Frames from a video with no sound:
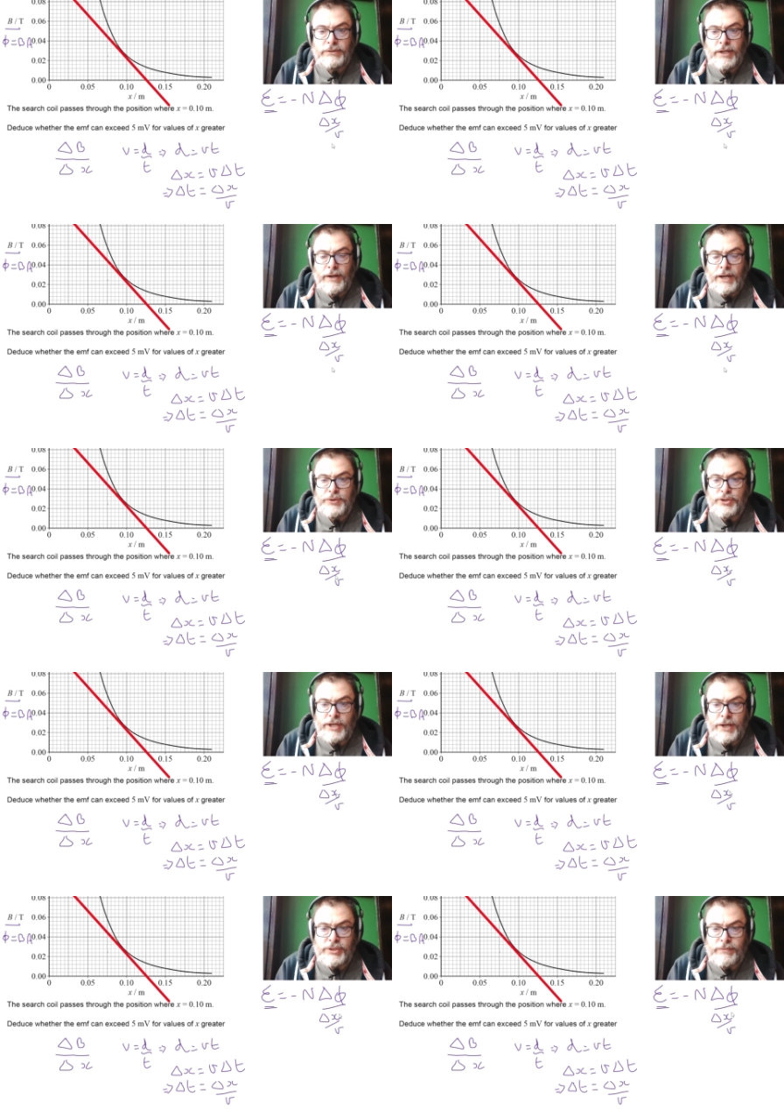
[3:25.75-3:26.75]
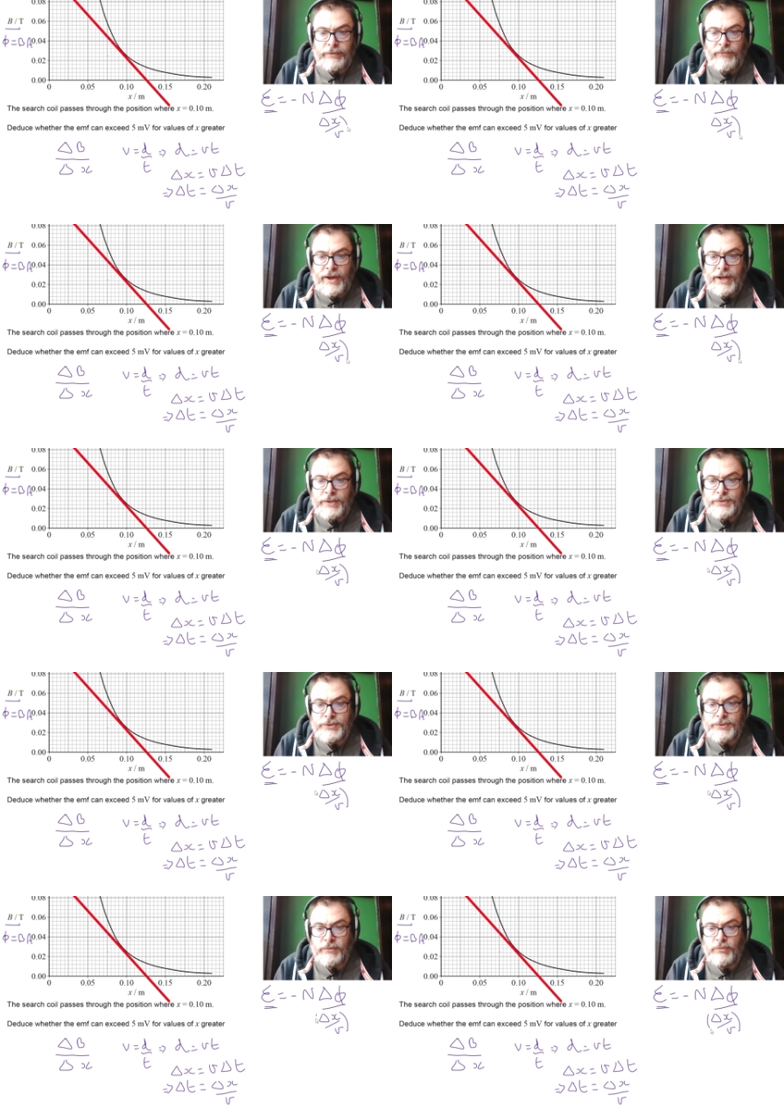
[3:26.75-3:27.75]
Now algebra
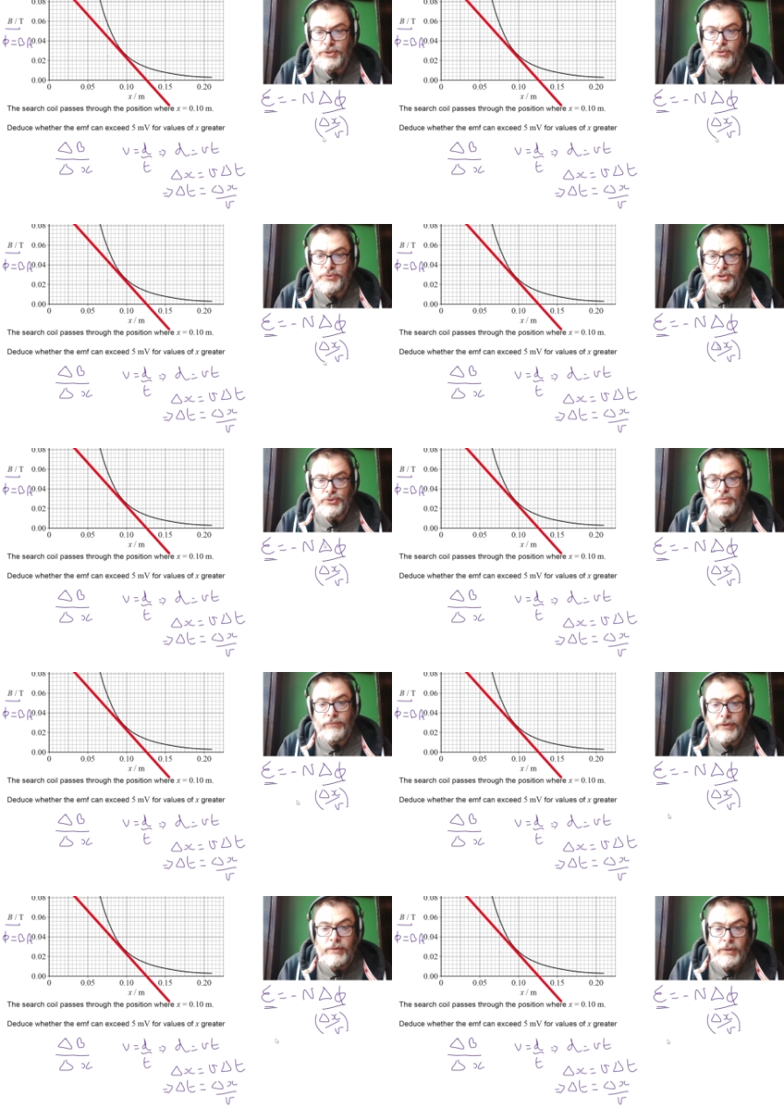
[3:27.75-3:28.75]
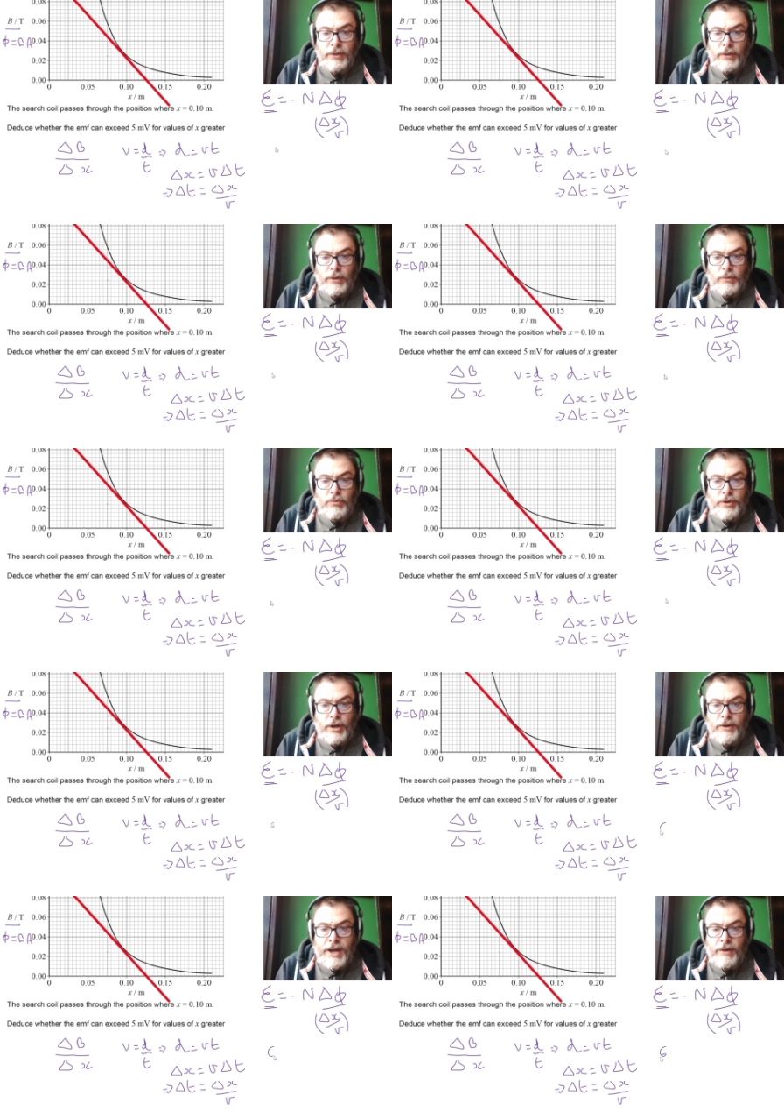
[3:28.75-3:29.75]
fans, which of course is all of you, will
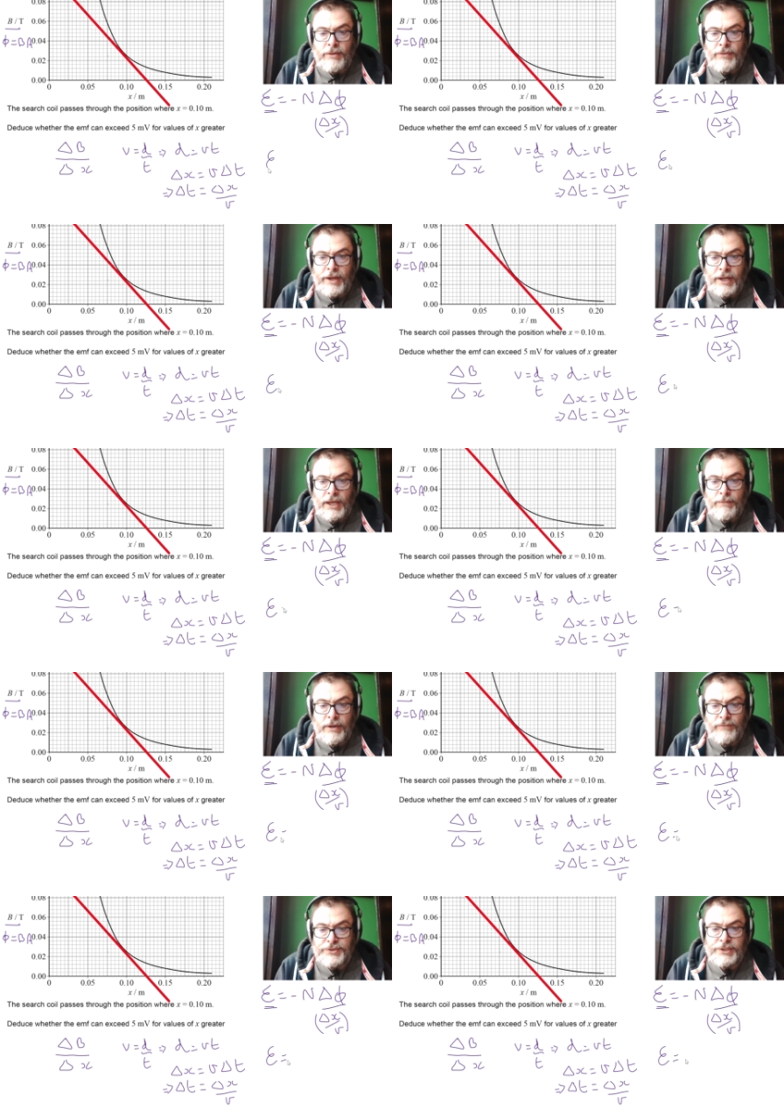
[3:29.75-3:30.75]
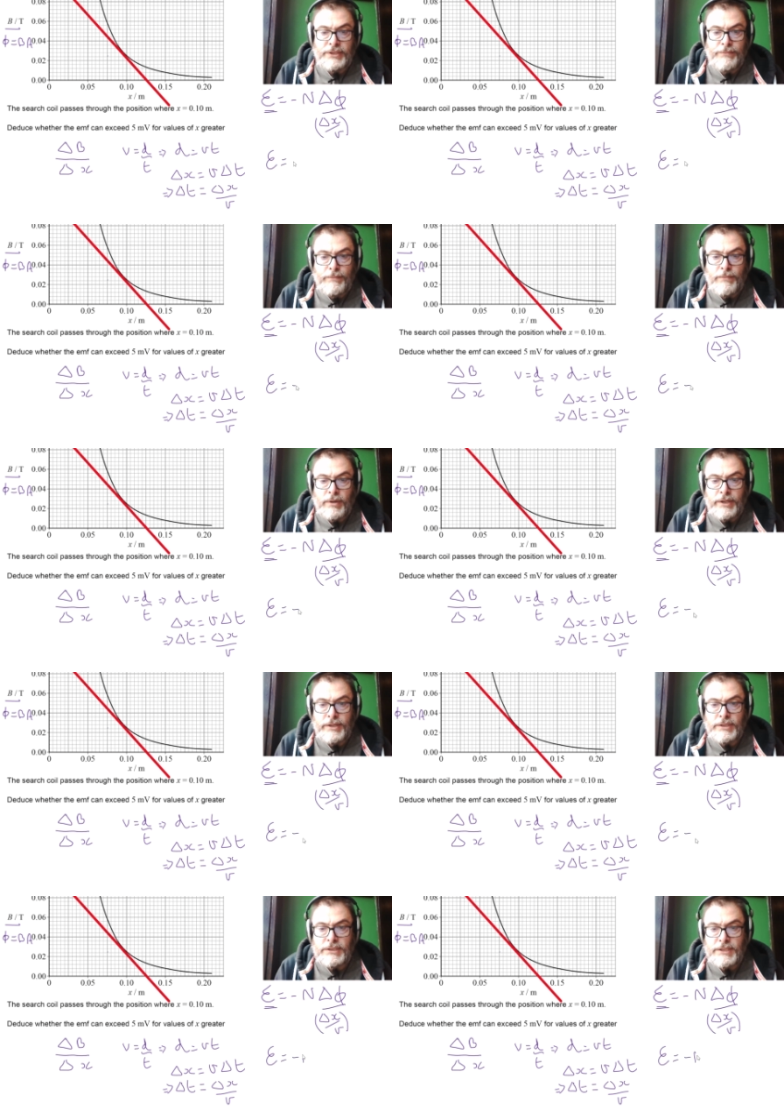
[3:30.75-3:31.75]
know now that that EMF is going to be
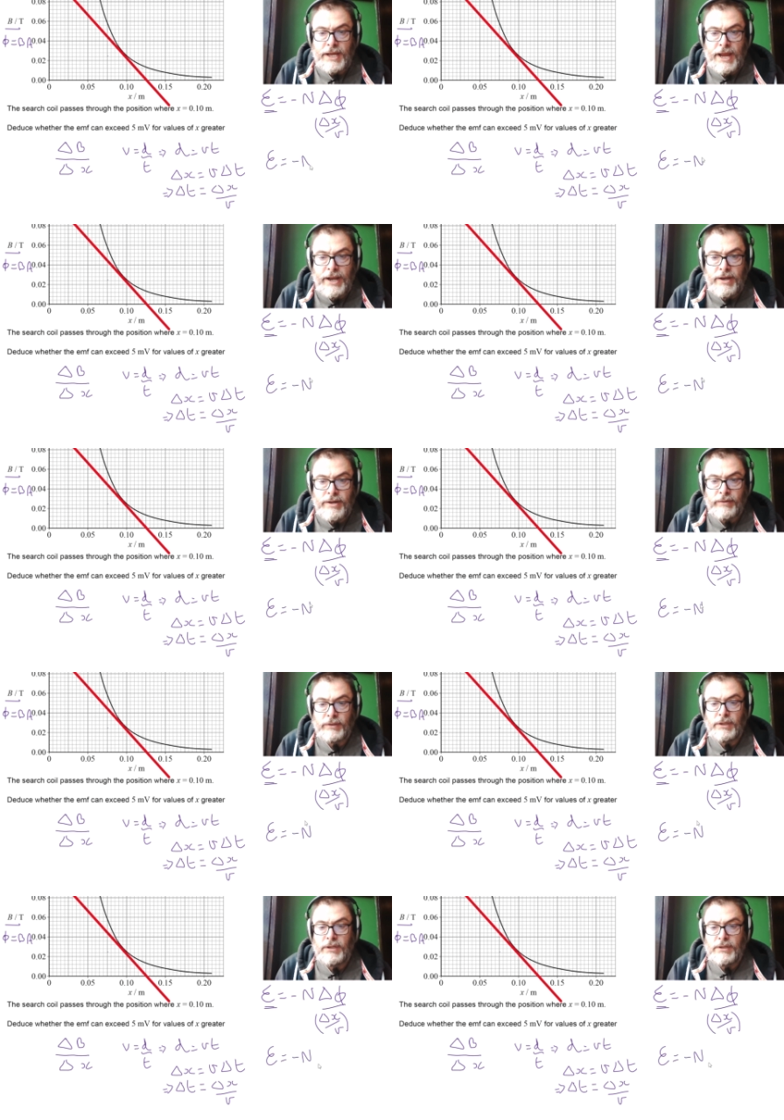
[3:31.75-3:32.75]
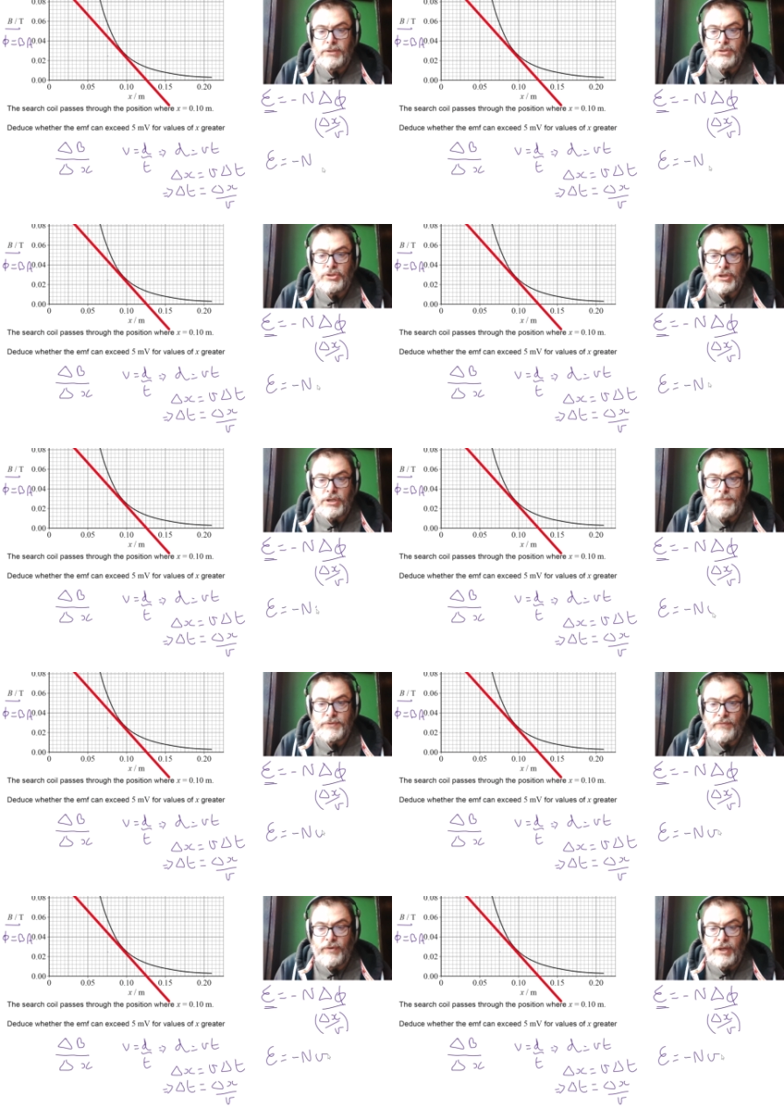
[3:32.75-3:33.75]
minus n
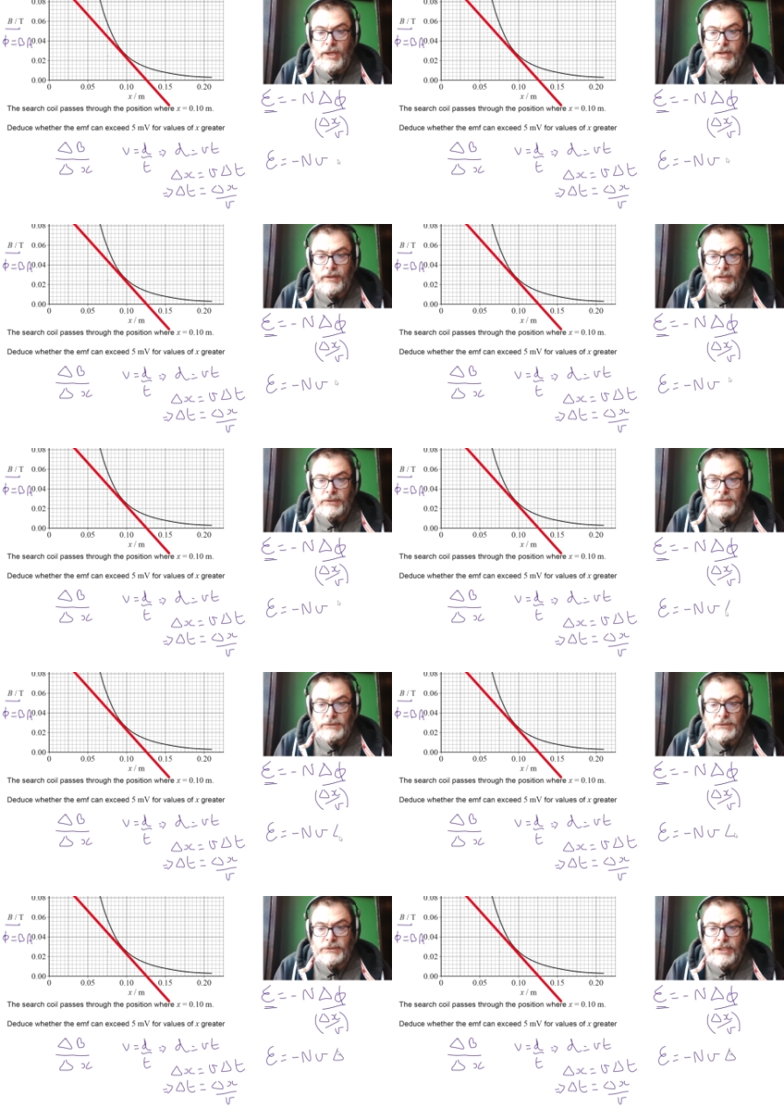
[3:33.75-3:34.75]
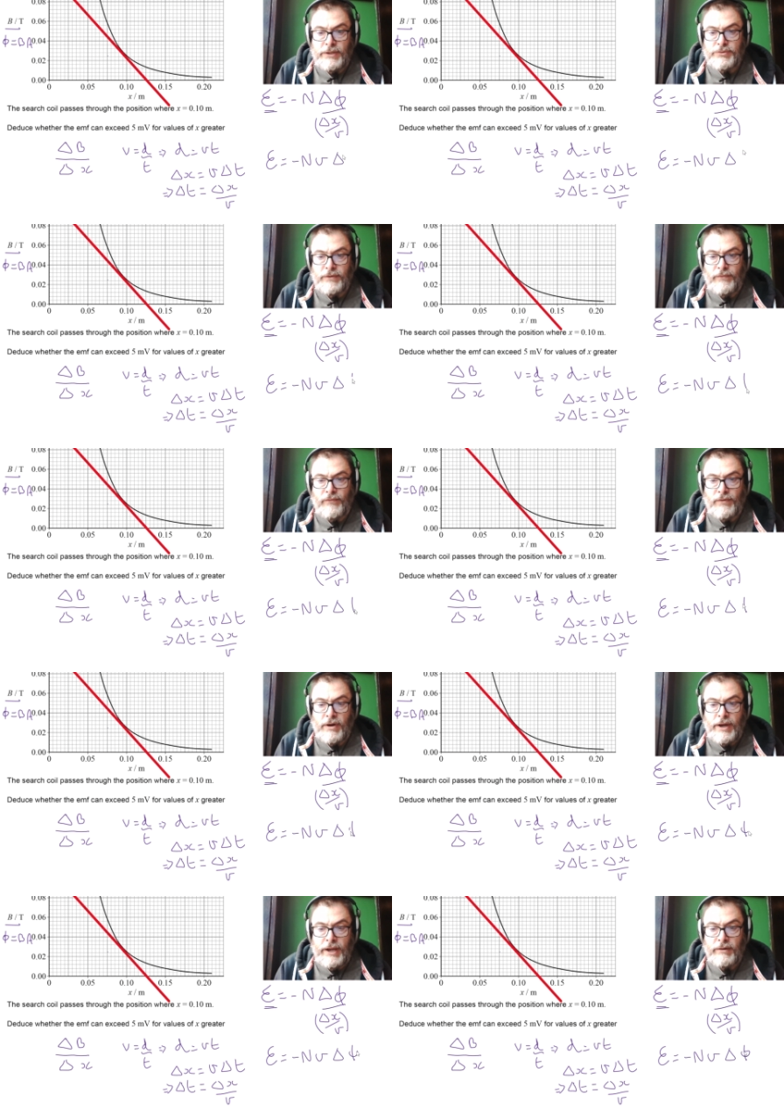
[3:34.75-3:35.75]
times v delta
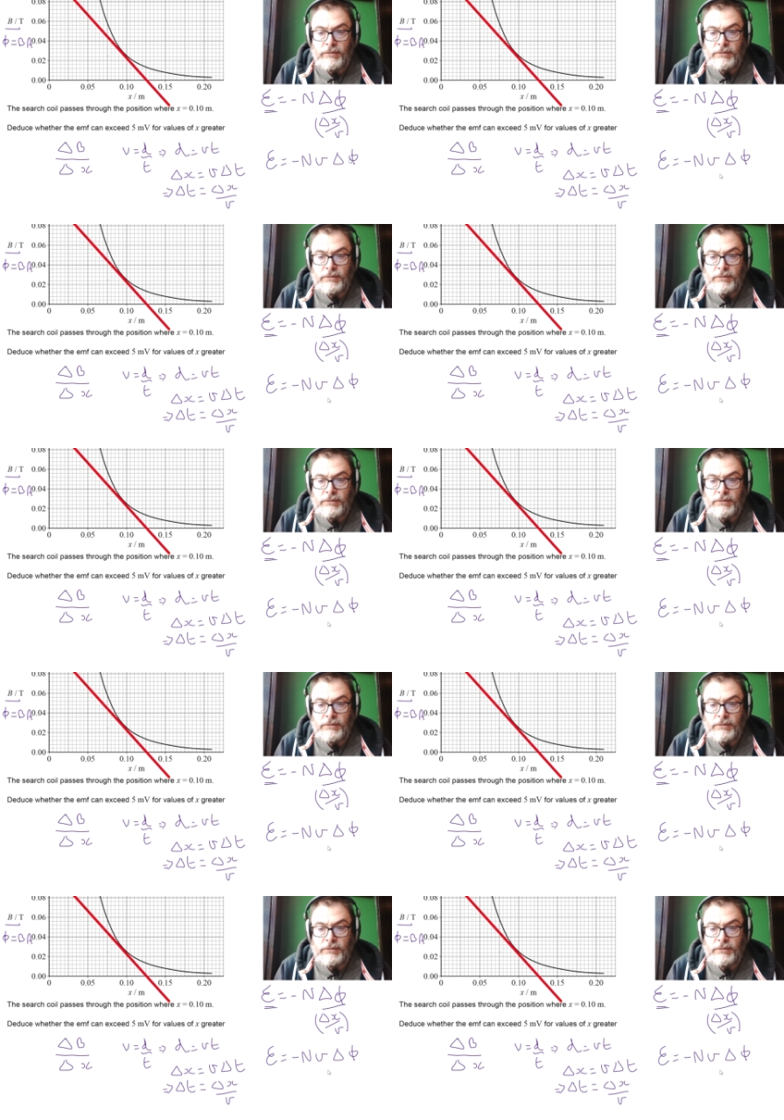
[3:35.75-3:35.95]
phi